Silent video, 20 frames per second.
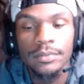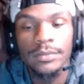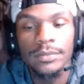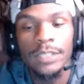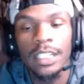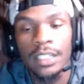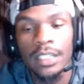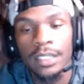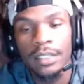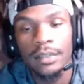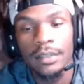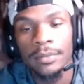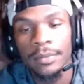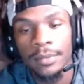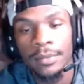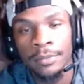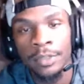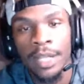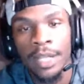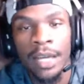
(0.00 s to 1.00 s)

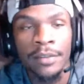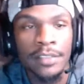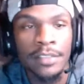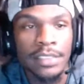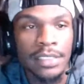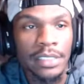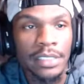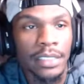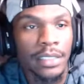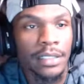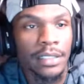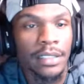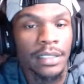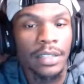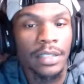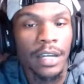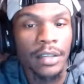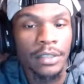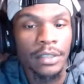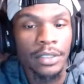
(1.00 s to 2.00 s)
Well, obviously,
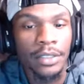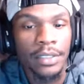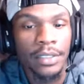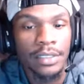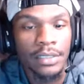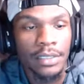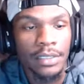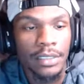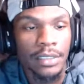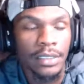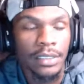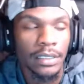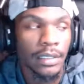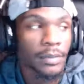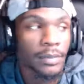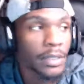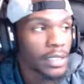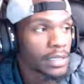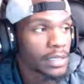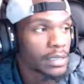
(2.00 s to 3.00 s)
Call of Duty is the
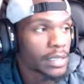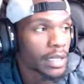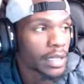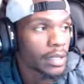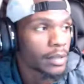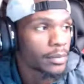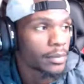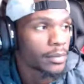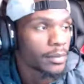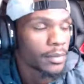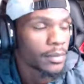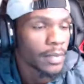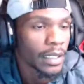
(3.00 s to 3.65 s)
biggest game.